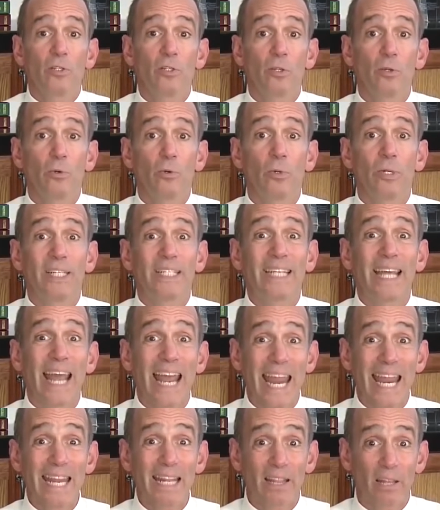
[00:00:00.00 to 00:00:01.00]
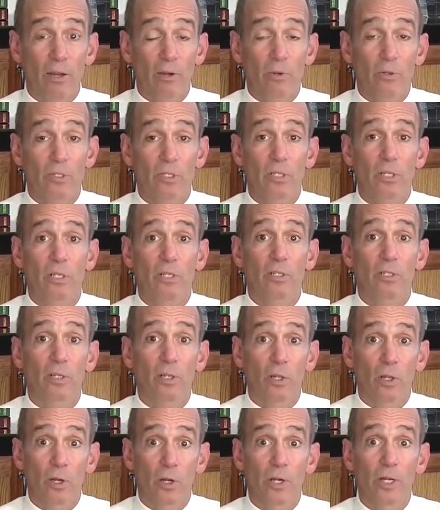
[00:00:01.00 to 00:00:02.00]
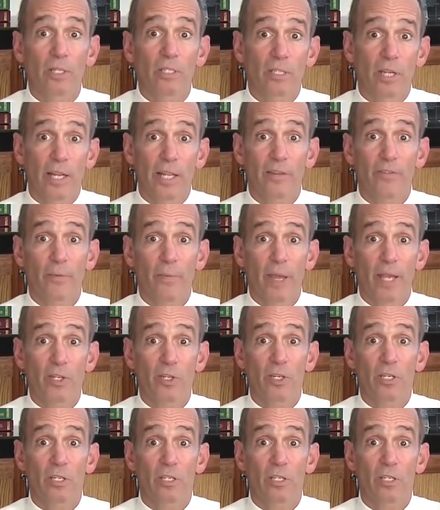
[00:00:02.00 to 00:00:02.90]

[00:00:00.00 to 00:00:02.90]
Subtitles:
to take those, to learn and study the information,